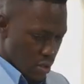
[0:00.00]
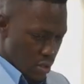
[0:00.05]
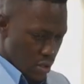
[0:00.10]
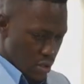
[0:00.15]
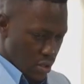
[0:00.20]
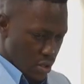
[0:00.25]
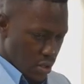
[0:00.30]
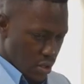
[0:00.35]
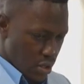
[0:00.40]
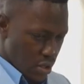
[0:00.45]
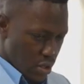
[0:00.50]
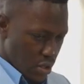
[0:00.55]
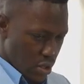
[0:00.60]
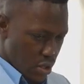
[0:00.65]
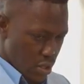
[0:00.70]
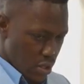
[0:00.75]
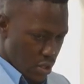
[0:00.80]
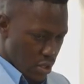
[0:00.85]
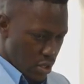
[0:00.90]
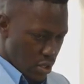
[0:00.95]
Well, you can
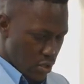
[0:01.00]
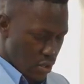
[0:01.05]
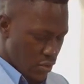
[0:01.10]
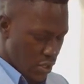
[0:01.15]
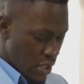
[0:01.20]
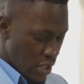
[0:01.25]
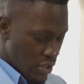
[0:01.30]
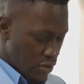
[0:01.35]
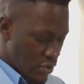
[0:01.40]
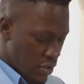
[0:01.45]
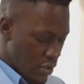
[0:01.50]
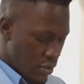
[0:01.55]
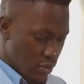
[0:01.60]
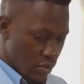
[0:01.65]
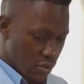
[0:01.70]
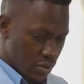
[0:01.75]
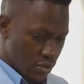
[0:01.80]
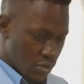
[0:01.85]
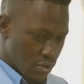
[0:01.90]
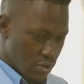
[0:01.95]
track everything from your
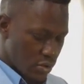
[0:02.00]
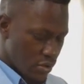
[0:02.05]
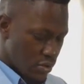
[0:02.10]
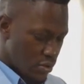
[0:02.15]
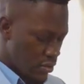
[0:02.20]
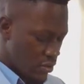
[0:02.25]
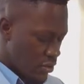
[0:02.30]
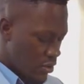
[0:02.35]
views,